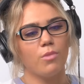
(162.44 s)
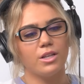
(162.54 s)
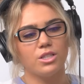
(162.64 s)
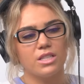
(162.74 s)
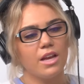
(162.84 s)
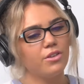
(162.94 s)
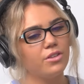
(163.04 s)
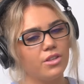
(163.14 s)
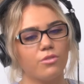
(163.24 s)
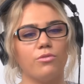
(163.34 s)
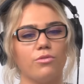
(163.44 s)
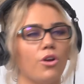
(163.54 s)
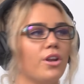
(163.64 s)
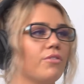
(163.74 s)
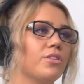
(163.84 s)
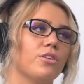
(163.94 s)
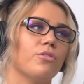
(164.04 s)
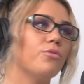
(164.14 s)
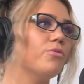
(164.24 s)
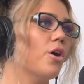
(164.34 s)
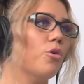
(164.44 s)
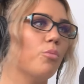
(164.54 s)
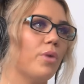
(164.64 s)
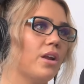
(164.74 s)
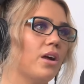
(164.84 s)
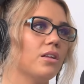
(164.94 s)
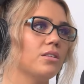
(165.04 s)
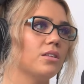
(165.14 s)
I just everything flowed, everything felt better.